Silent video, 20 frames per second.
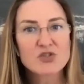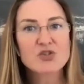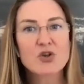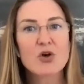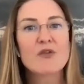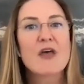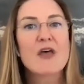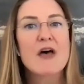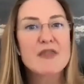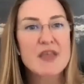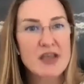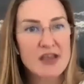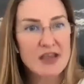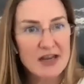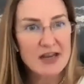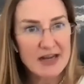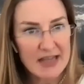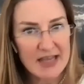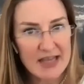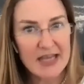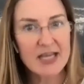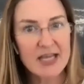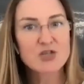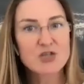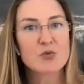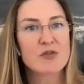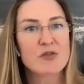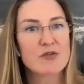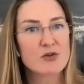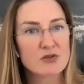so that they can
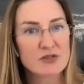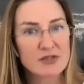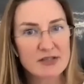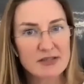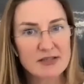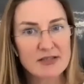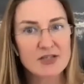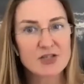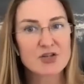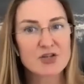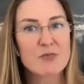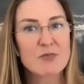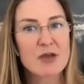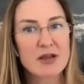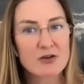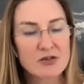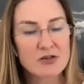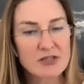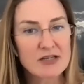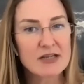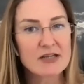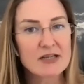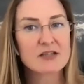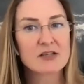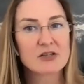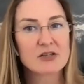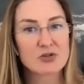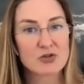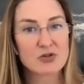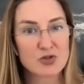engage with those decision makers and
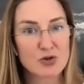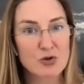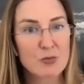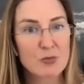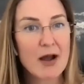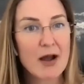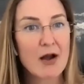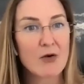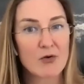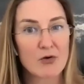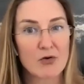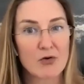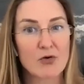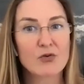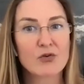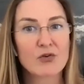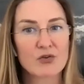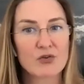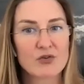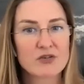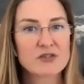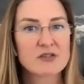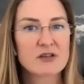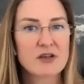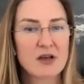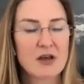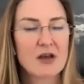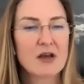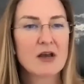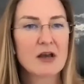institutional power
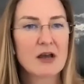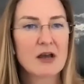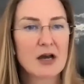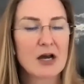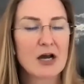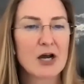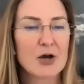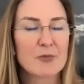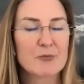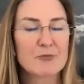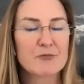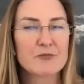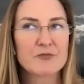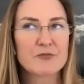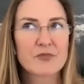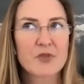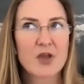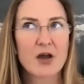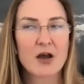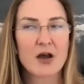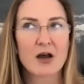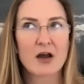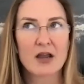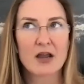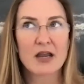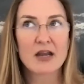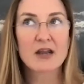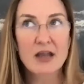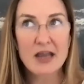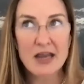holders in
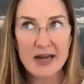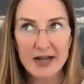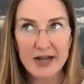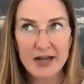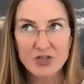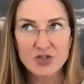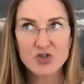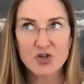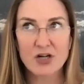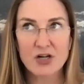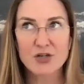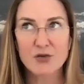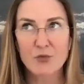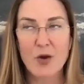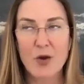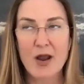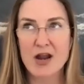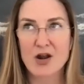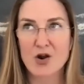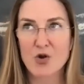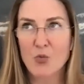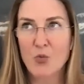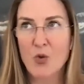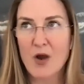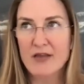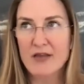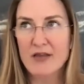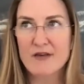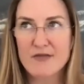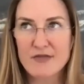a constructive way, in a
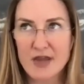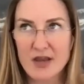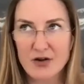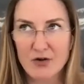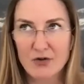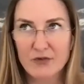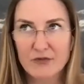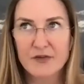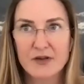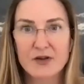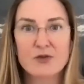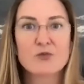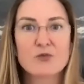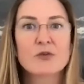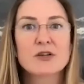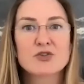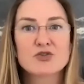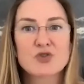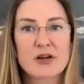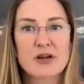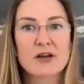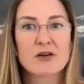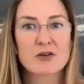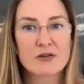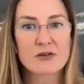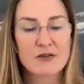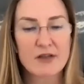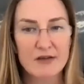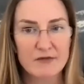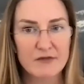way that they don't feel
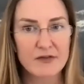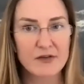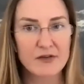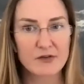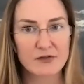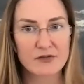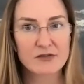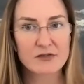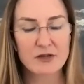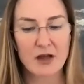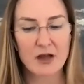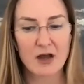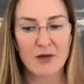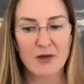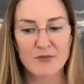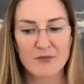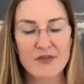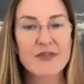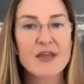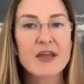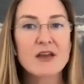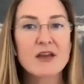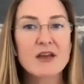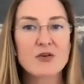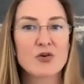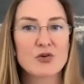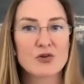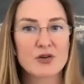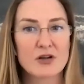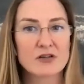re-triggered, that feels that they
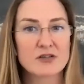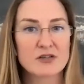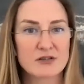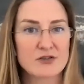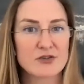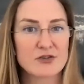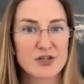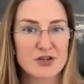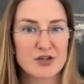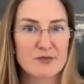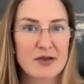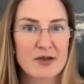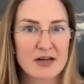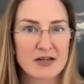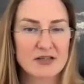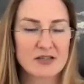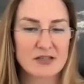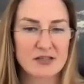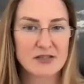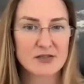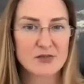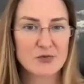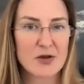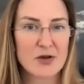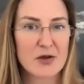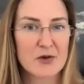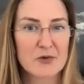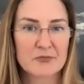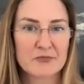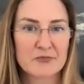can hold on to their humanity as
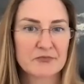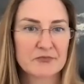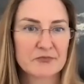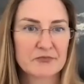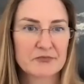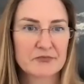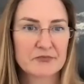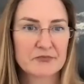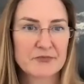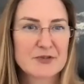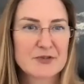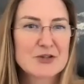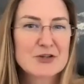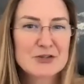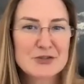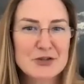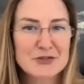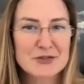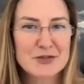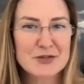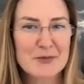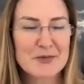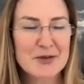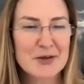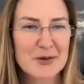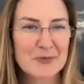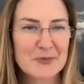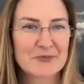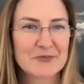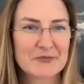well. So I'll stop
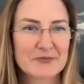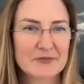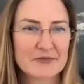there.